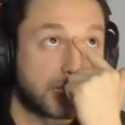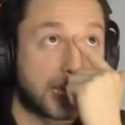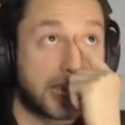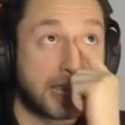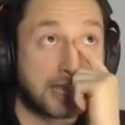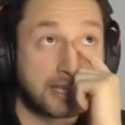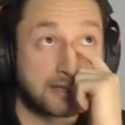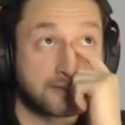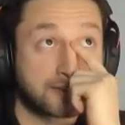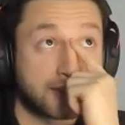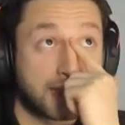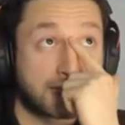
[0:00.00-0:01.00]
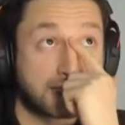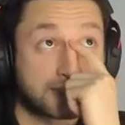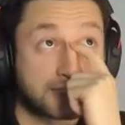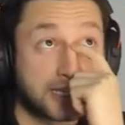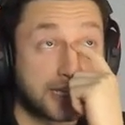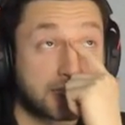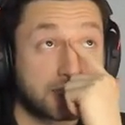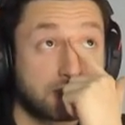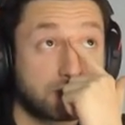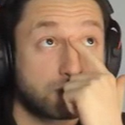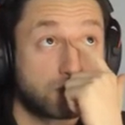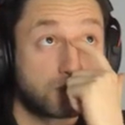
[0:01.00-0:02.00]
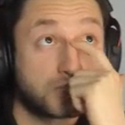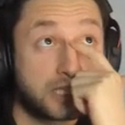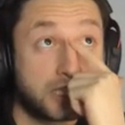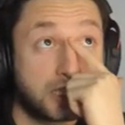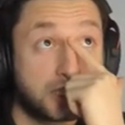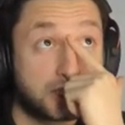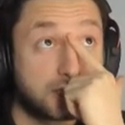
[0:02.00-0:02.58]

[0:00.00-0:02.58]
and it's like the only